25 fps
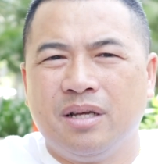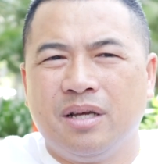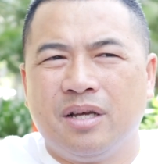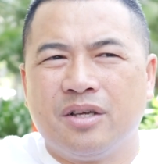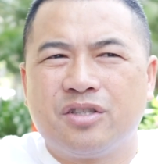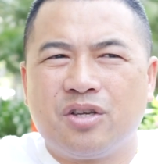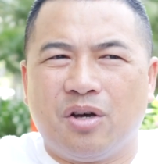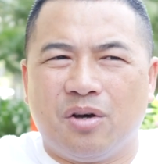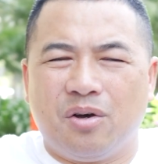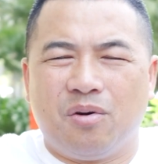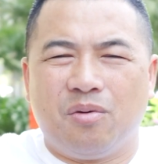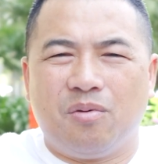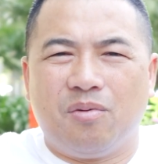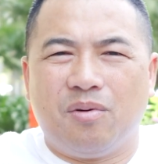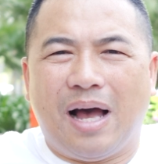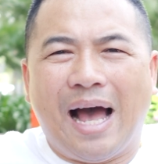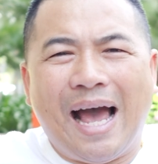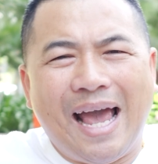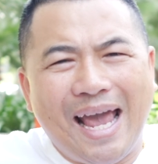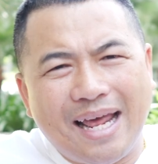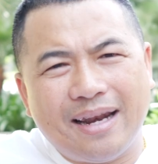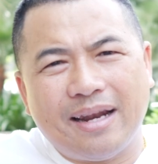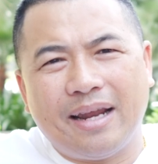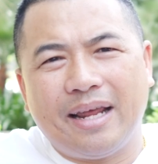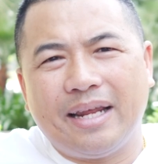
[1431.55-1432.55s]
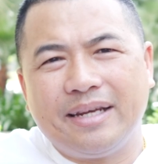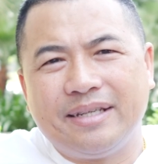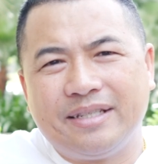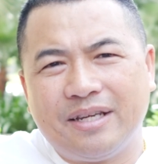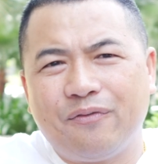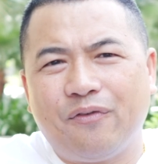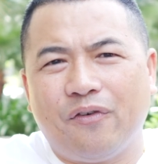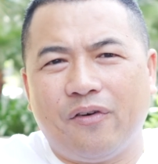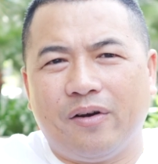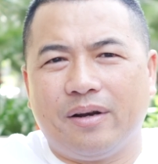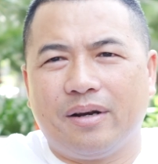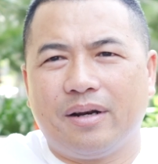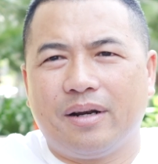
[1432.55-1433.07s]
So I had a
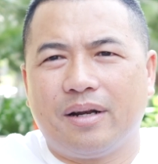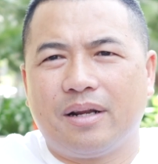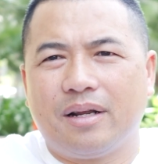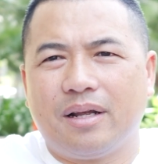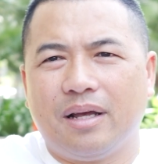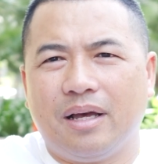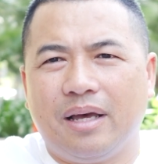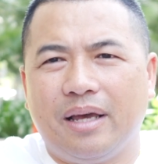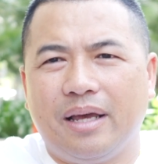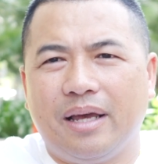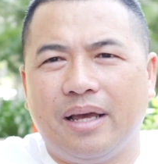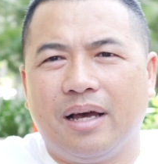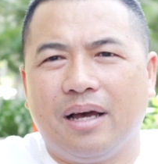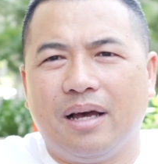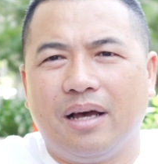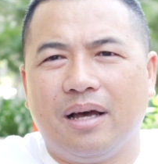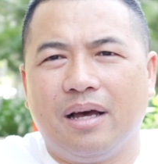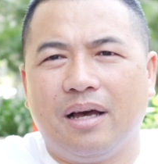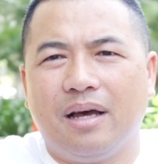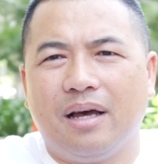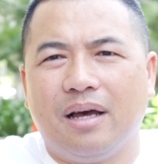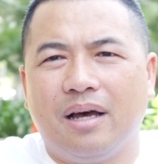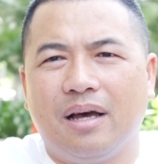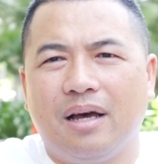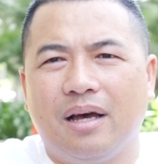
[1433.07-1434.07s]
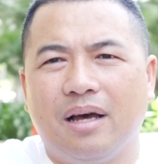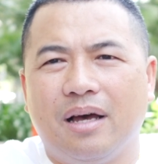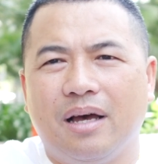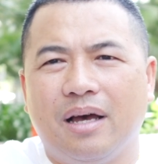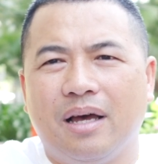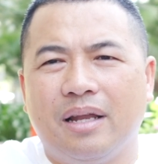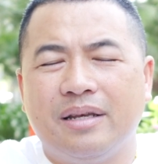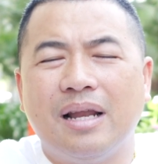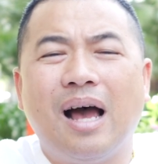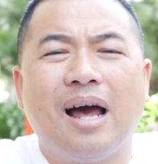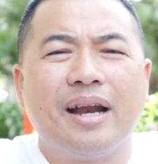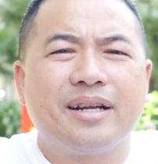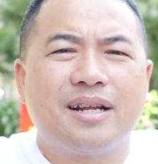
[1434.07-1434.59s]
different
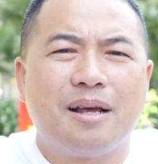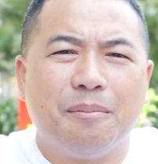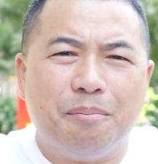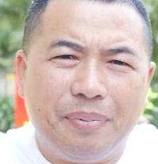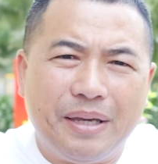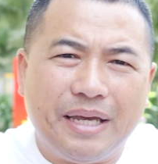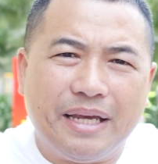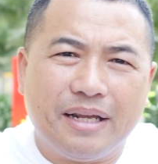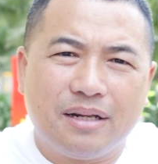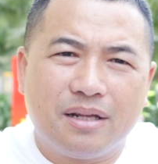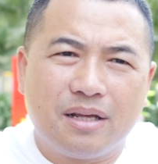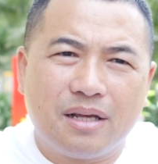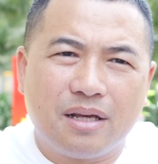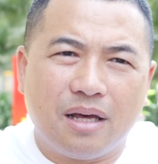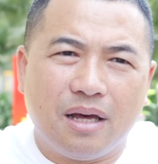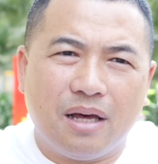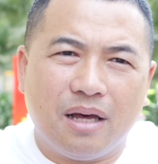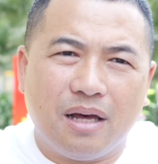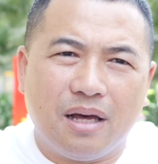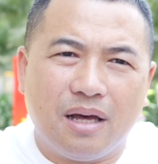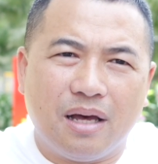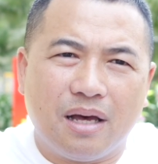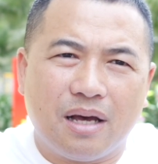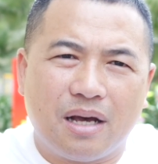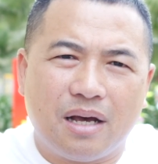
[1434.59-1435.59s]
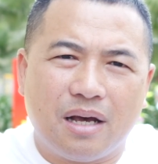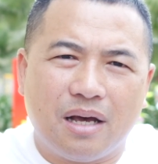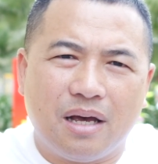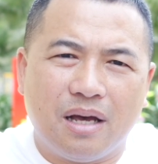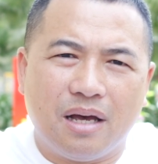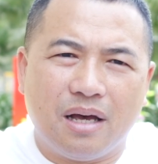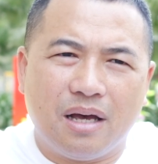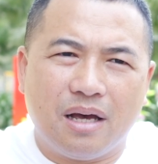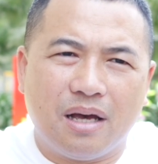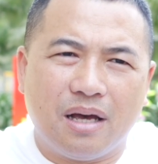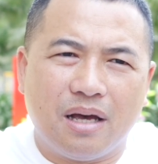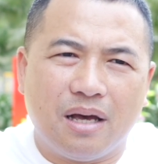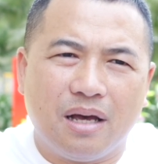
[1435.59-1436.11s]
non-compete
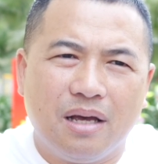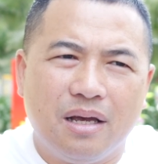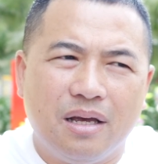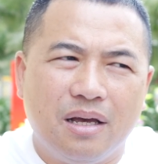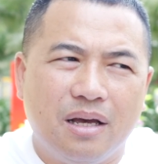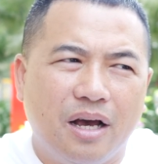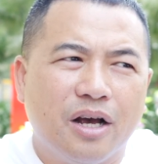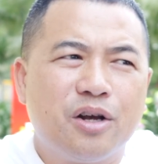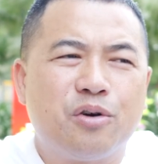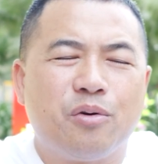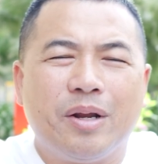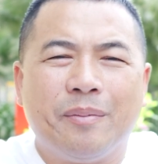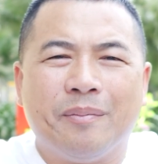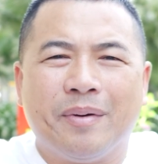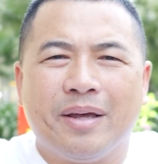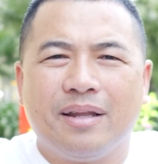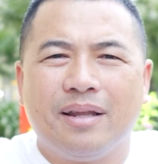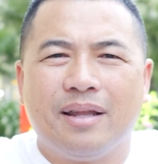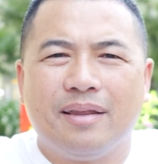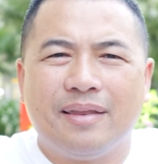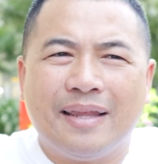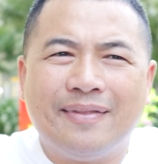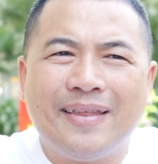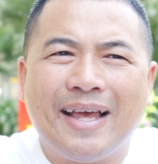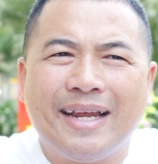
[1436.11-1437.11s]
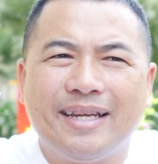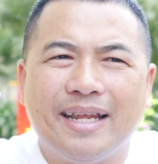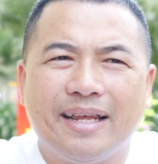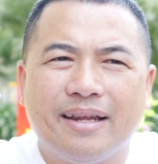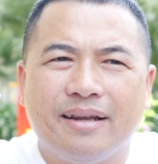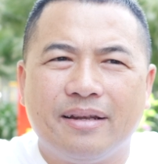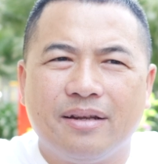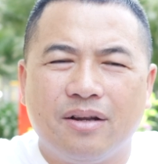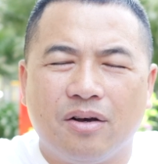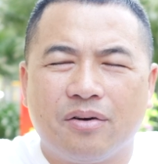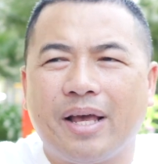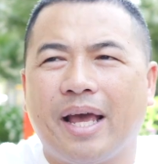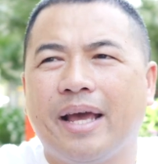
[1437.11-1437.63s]
agreement than they did,
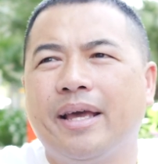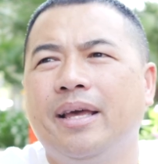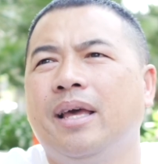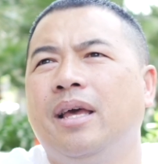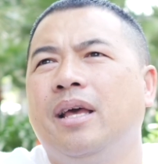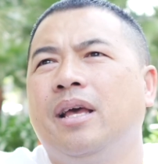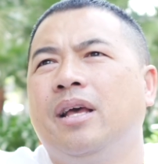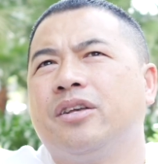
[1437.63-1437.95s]
okay?